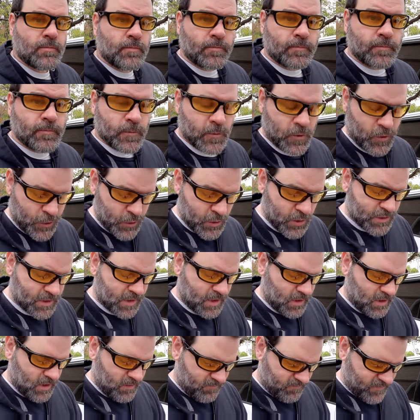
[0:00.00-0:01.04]
We're using
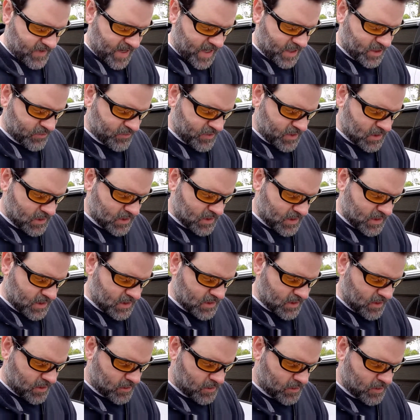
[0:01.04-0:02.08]
the factory studs that
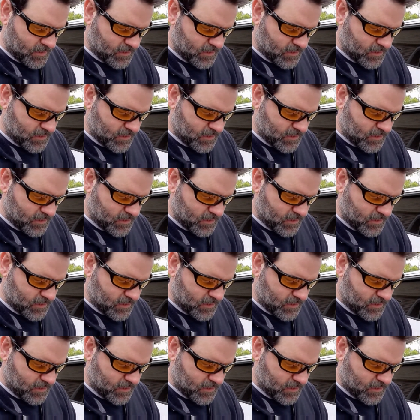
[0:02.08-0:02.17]
are on the